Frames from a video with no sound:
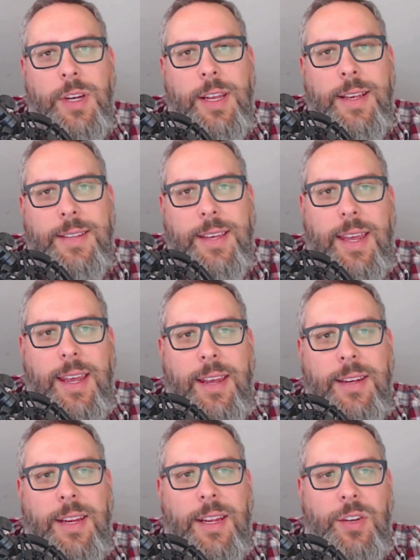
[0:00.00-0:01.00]
is key
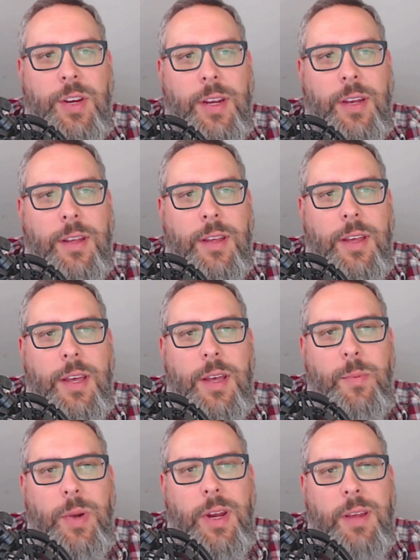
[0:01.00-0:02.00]
in teaching,
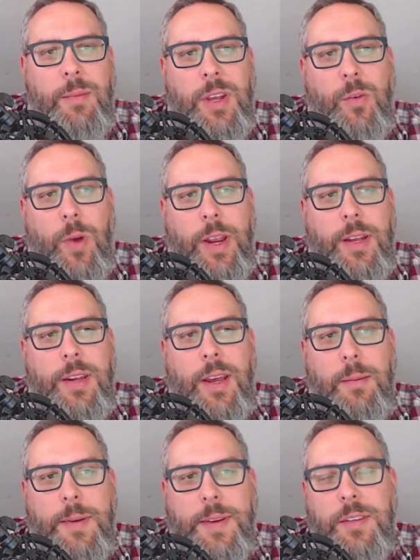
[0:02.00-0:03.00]
but it can be quite
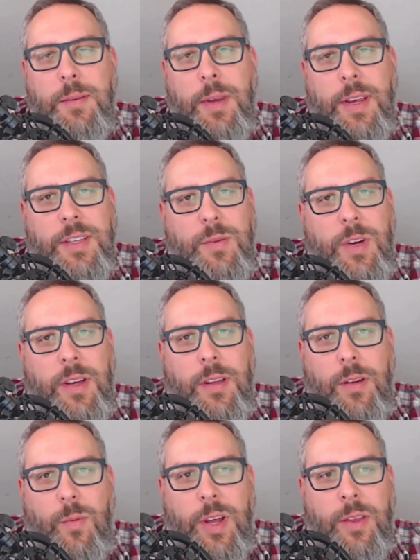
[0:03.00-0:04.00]
time-consuming as
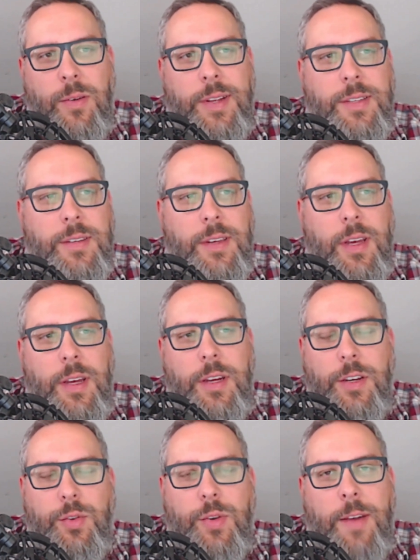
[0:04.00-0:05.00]
well, whether it's
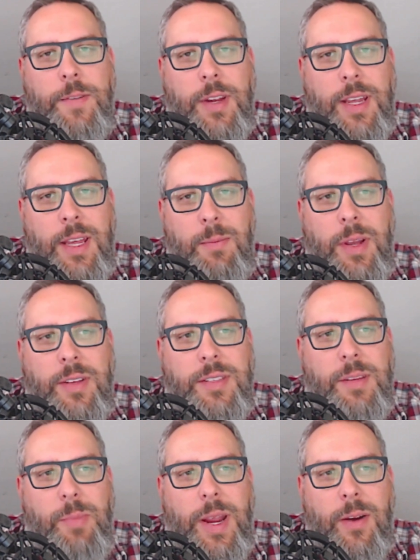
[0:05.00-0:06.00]
drafting emails
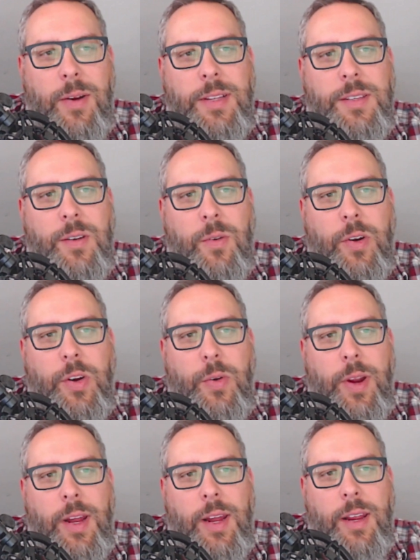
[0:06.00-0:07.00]
to parents or
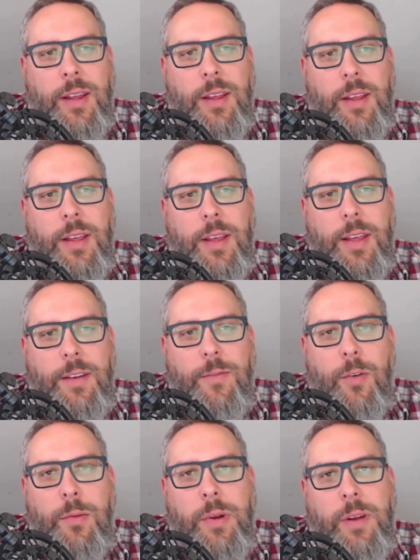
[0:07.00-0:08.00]
creating
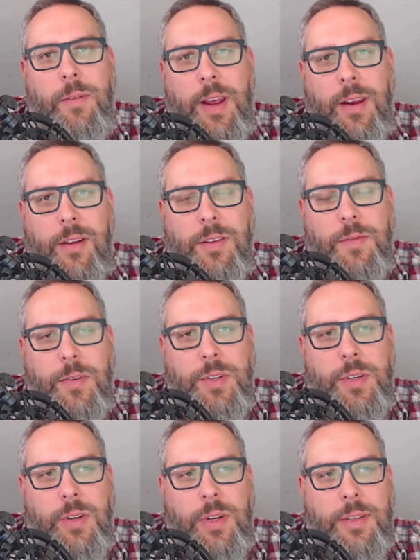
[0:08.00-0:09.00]
informative handouts for
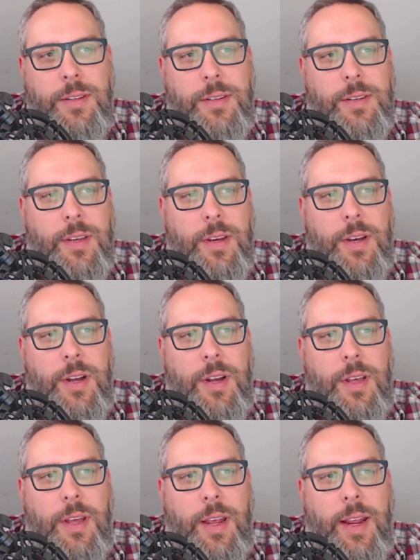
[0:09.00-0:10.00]
students.
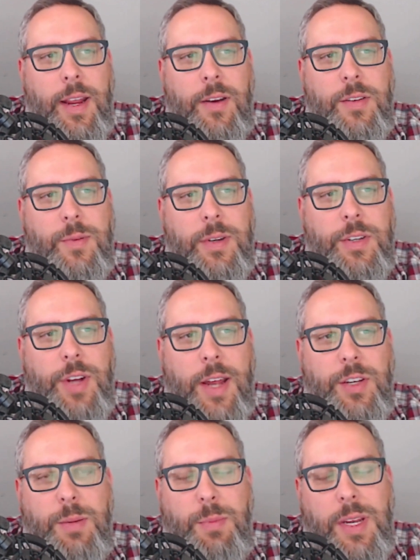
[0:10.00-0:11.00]
Here's where
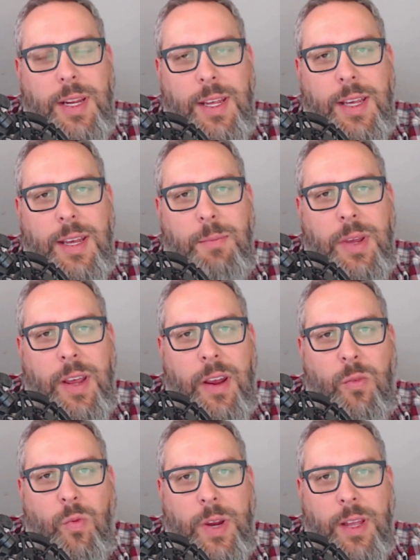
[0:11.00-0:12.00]
ChatGPT can be
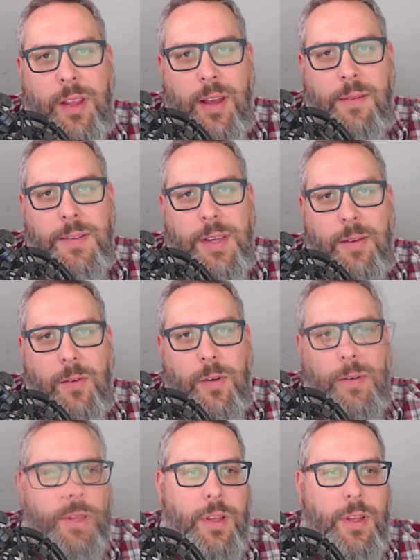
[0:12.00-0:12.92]
a real lifesaver.